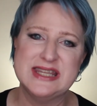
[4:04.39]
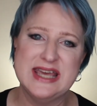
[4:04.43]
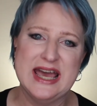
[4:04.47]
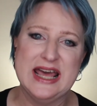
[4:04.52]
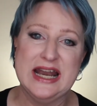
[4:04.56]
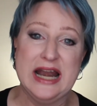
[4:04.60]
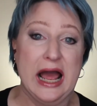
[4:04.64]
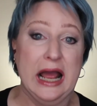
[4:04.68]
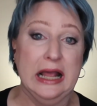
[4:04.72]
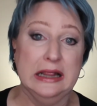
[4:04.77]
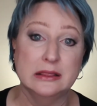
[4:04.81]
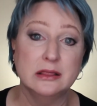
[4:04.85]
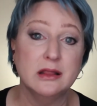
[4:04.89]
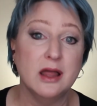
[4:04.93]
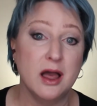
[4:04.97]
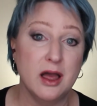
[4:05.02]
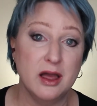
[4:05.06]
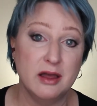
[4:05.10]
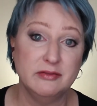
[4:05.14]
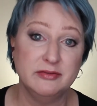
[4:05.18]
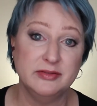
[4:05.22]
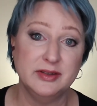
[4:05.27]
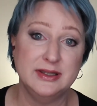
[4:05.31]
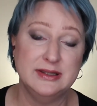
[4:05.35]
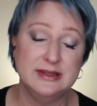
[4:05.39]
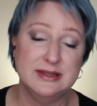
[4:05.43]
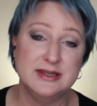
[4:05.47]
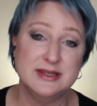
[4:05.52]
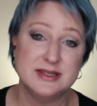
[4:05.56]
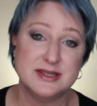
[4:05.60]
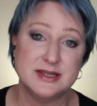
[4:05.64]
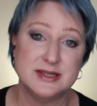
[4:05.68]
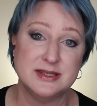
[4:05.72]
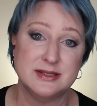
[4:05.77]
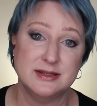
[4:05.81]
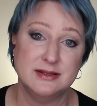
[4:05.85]
that I love in
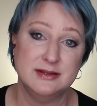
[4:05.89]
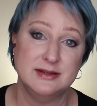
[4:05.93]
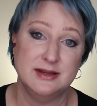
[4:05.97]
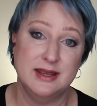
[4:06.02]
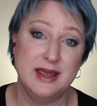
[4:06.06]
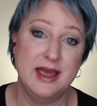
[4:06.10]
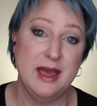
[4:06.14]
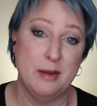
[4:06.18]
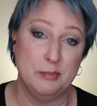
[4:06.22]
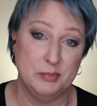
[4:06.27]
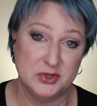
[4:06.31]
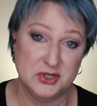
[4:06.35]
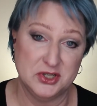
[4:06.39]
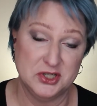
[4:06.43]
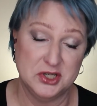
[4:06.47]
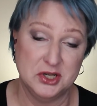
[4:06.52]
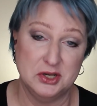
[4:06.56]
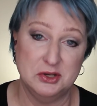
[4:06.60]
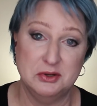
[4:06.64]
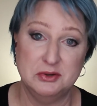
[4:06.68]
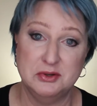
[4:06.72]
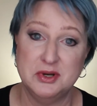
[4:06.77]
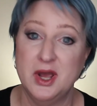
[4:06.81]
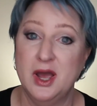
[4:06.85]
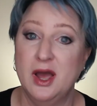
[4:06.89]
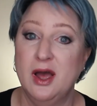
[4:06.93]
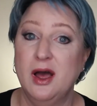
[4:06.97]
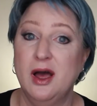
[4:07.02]
this episode.